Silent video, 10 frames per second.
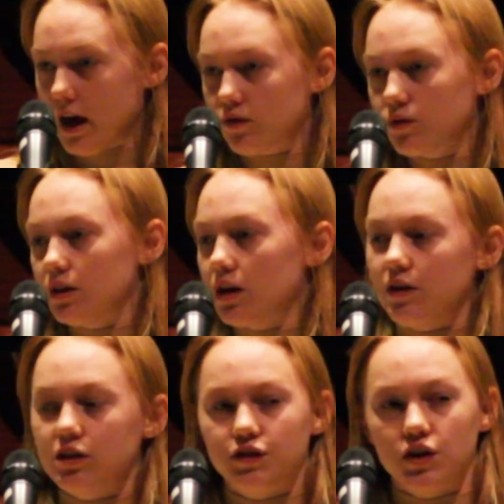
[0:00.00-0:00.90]
Everyone that
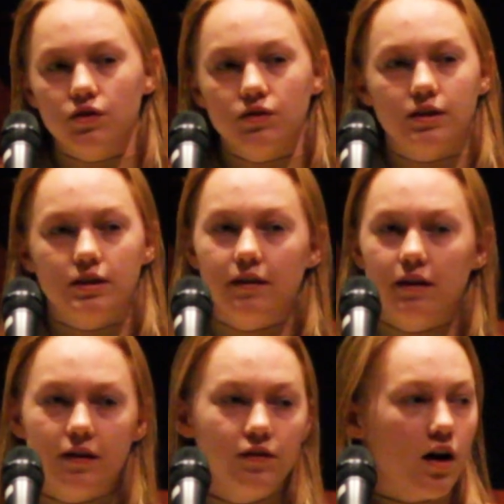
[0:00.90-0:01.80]
I've interviewed said
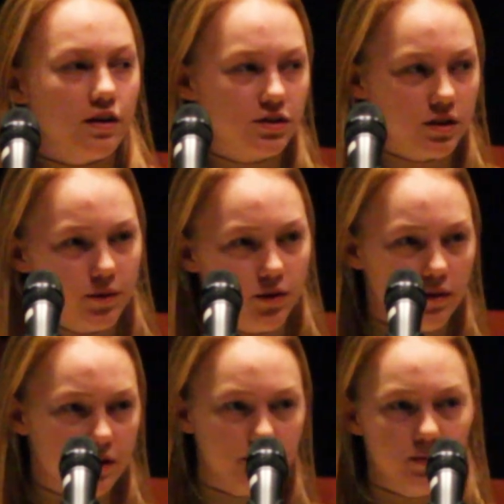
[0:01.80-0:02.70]
that they've lost
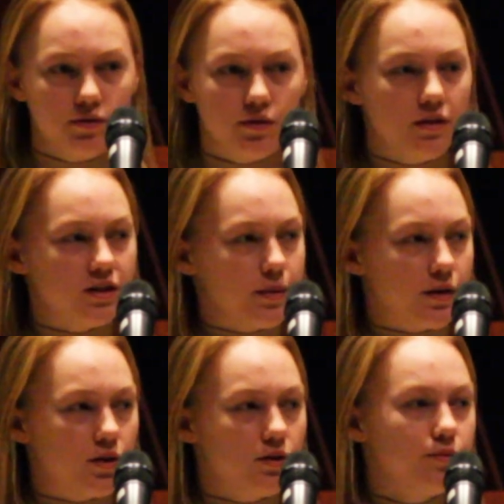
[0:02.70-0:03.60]
something during this
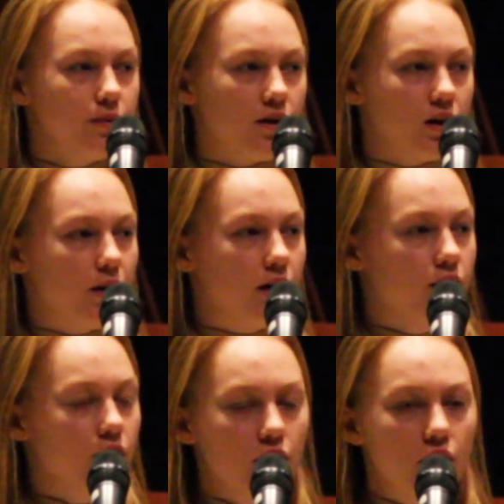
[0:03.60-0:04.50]
period. It could have
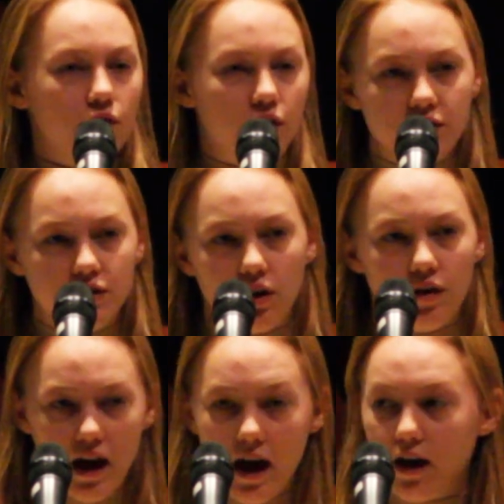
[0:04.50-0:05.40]
been friends they
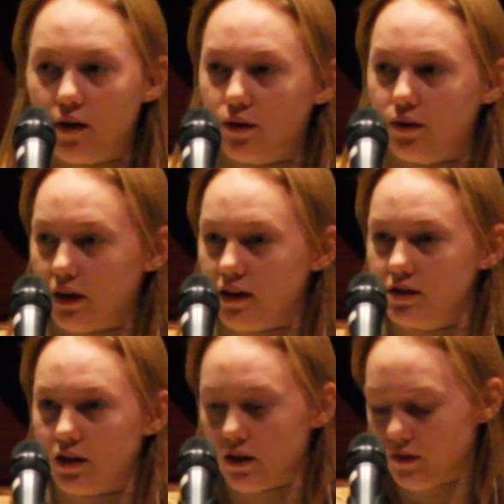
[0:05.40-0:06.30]
could have had or
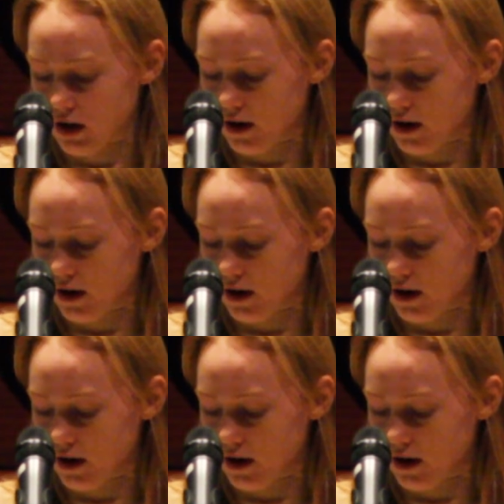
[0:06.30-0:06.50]
things they could have